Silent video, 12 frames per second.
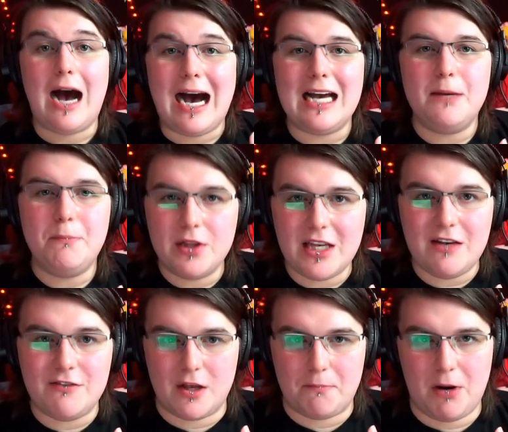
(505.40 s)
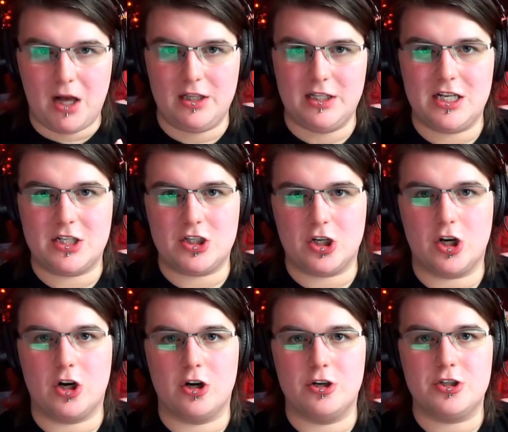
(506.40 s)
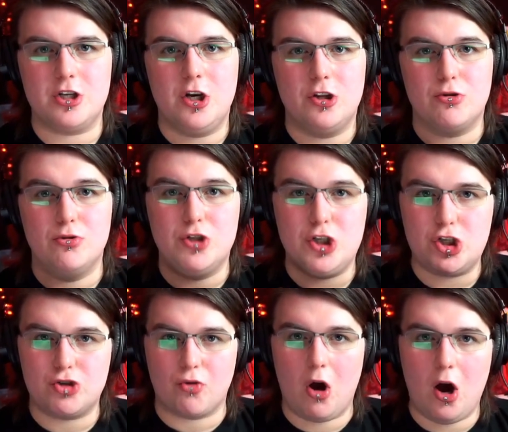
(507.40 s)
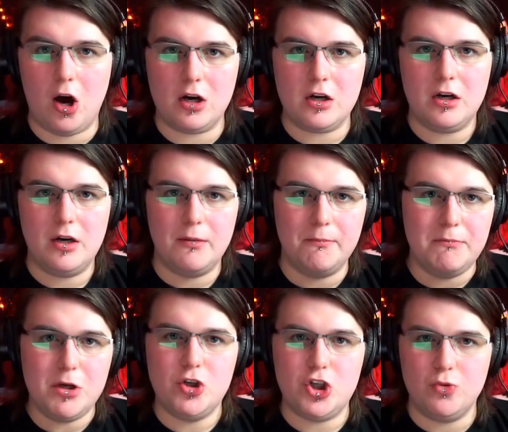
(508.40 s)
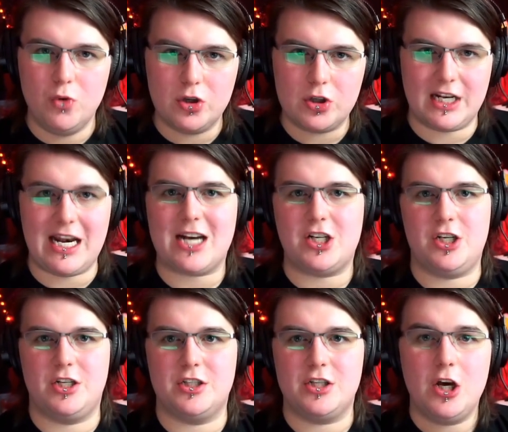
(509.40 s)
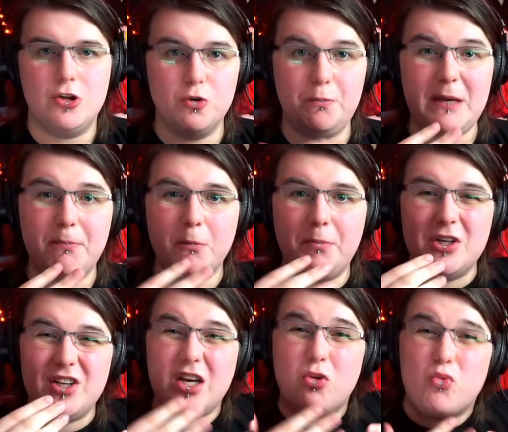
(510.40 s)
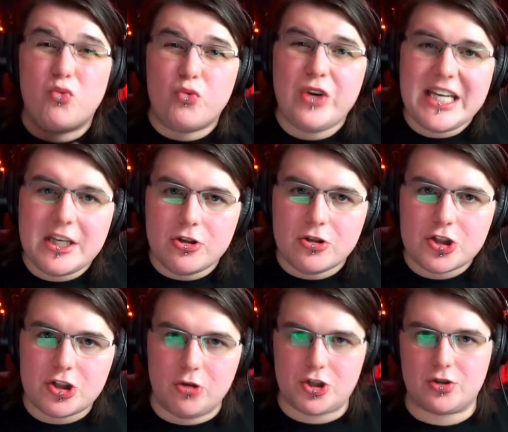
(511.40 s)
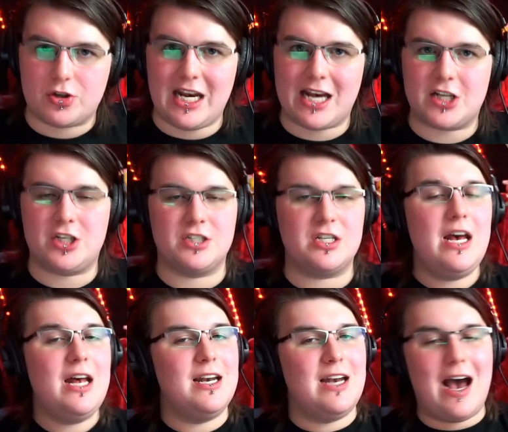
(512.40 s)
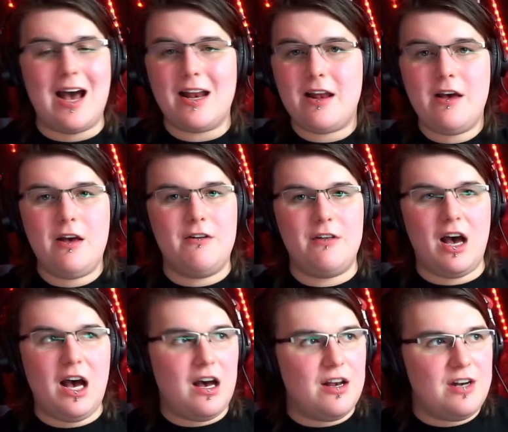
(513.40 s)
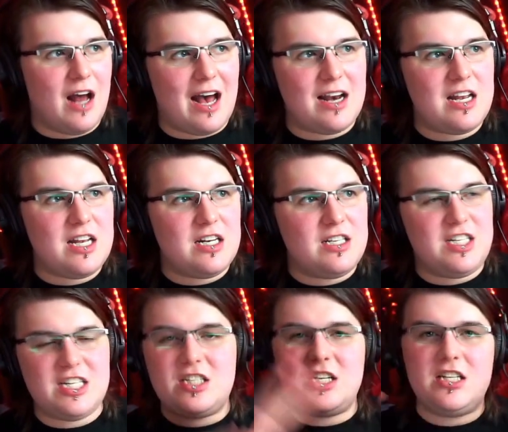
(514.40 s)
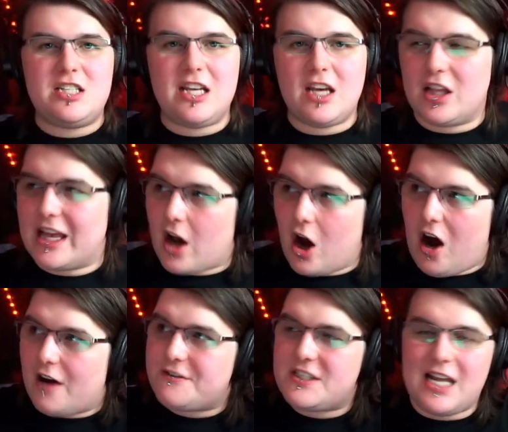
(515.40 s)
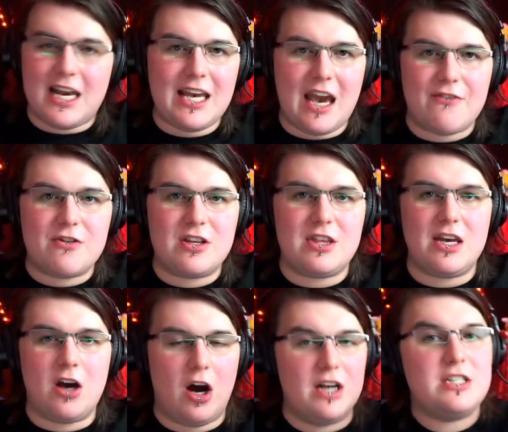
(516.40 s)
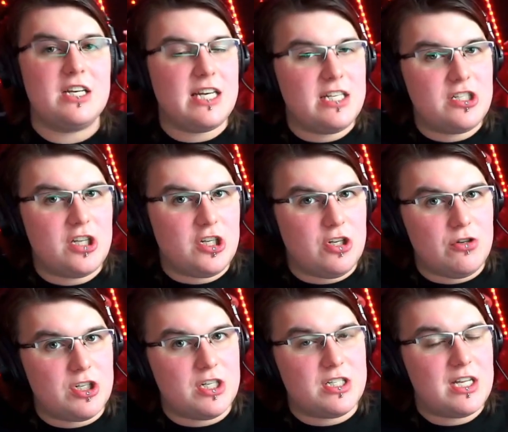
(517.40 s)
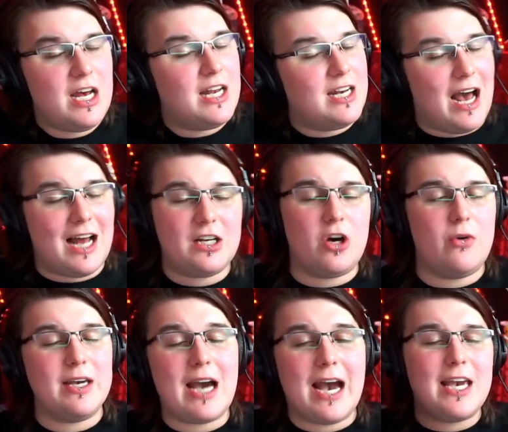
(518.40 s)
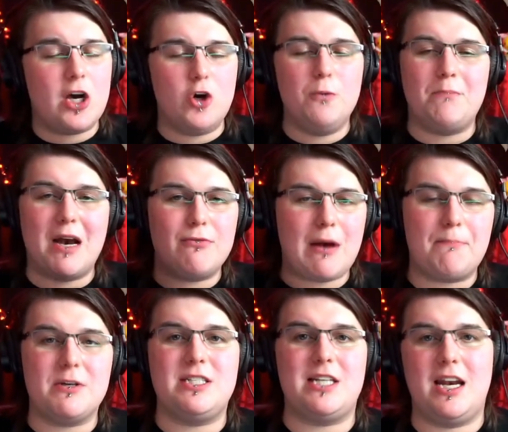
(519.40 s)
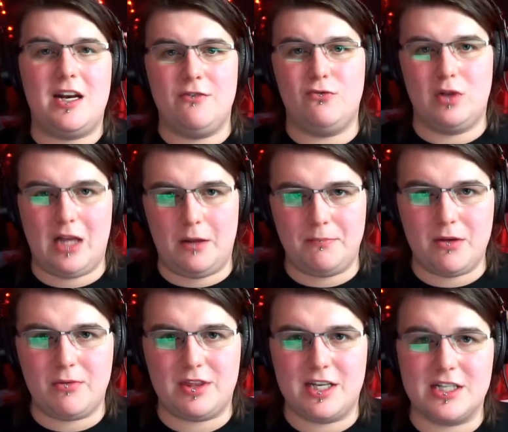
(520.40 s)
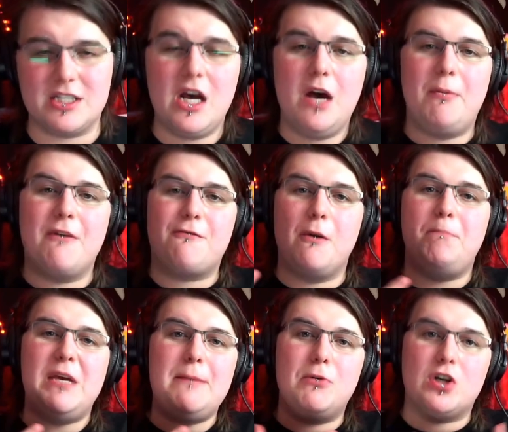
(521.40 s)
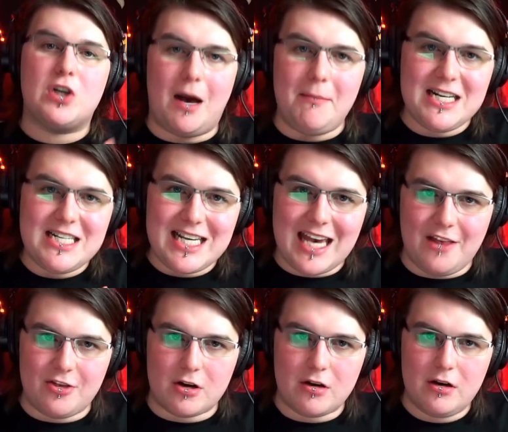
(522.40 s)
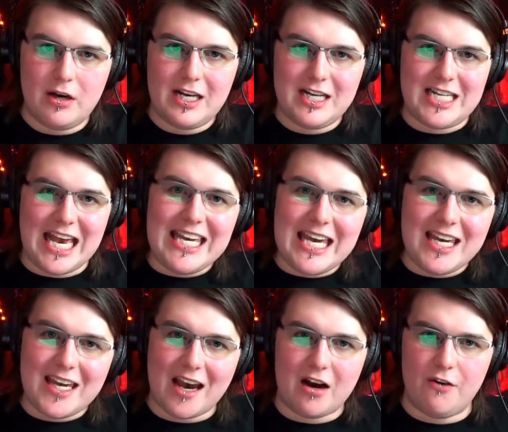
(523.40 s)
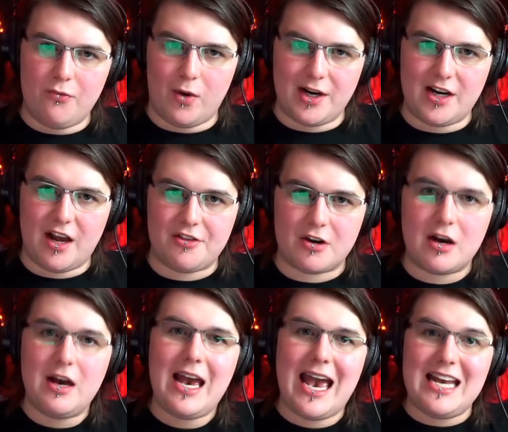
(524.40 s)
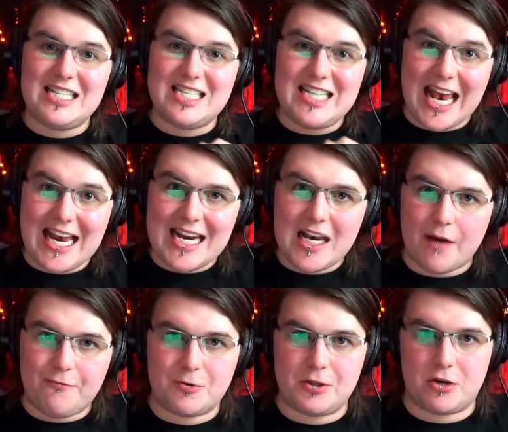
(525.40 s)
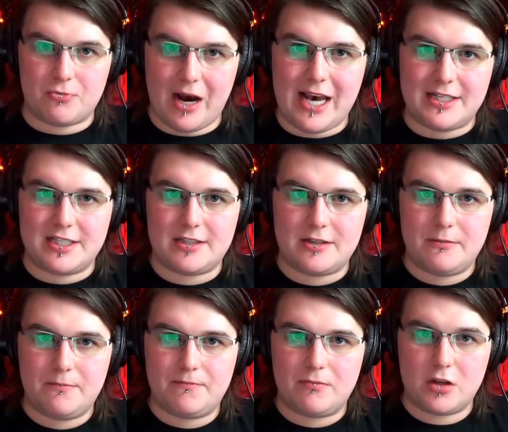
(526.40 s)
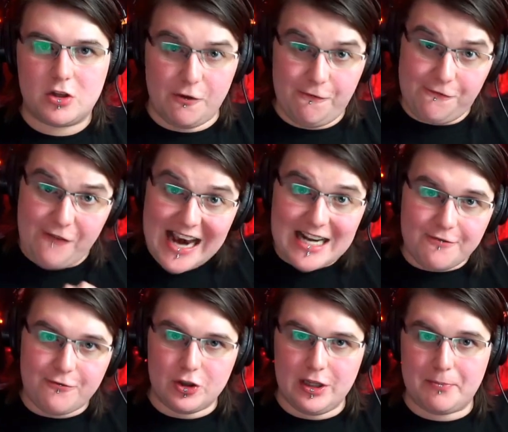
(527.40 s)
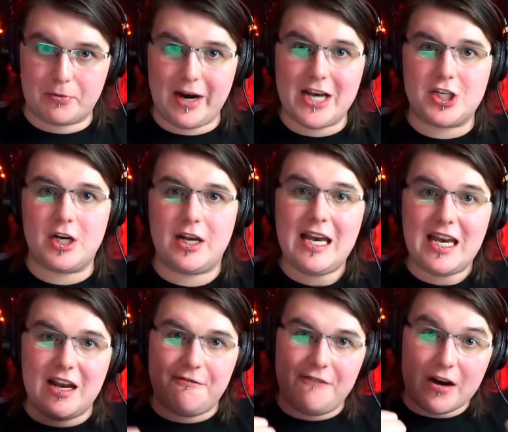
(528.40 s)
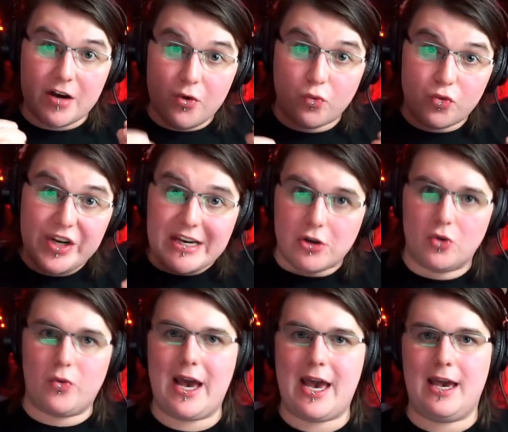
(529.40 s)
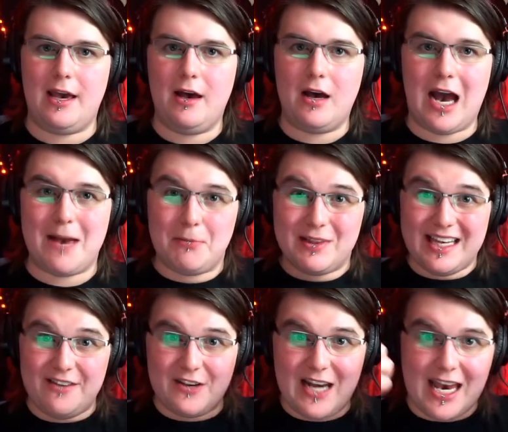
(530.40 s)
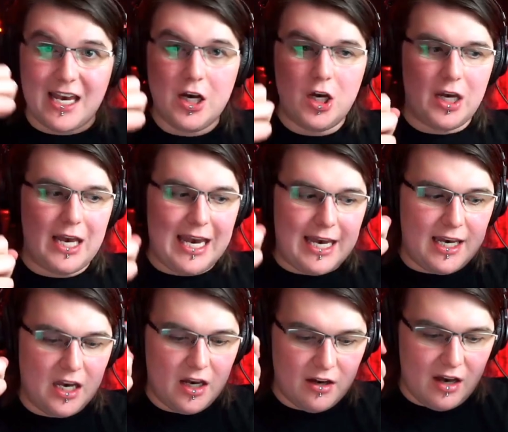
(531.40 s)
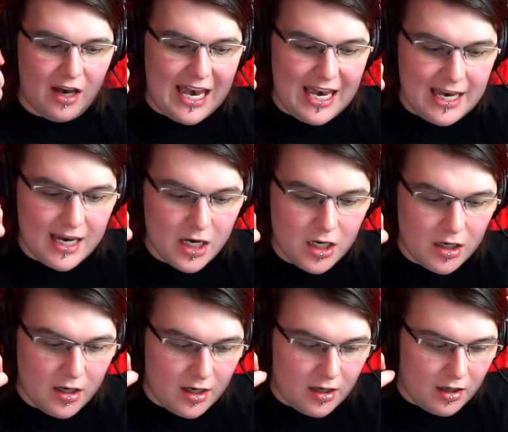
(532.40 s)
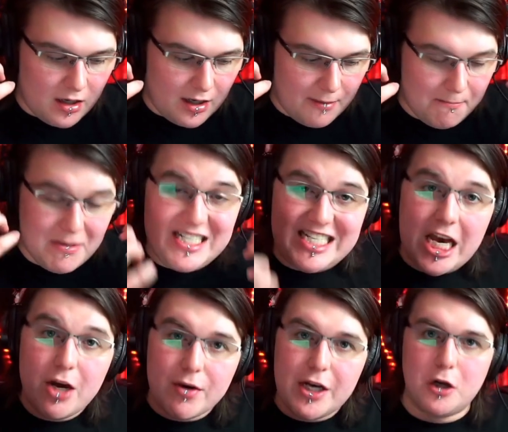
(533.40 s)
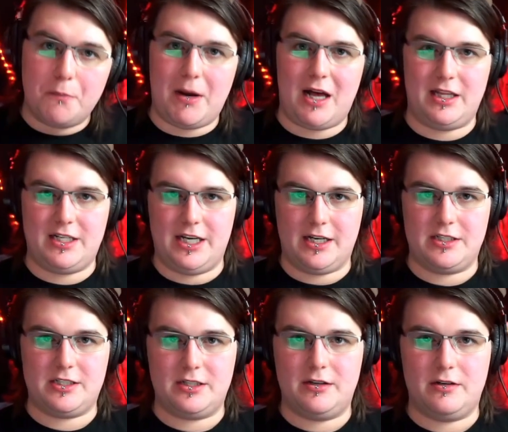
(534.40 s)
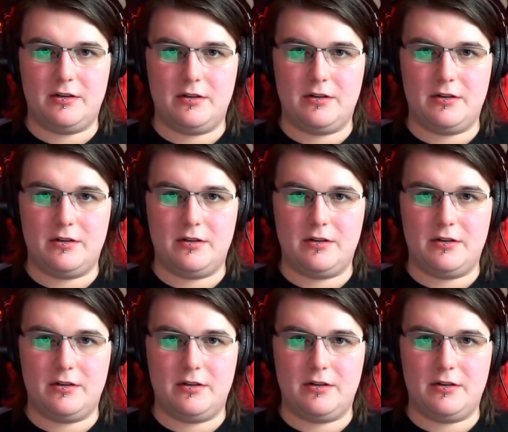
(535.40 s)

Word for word: I believe that politics occurs through strong mutual connections, through people building real social connections, not uh, not distancing, like offsetting everything onto institutions, not going, I hope my representative will help me with this, but from people coming together, taking care of one another, and standing up for their rights to fight for liberation in a very real way. I believe in a, a, a material politics.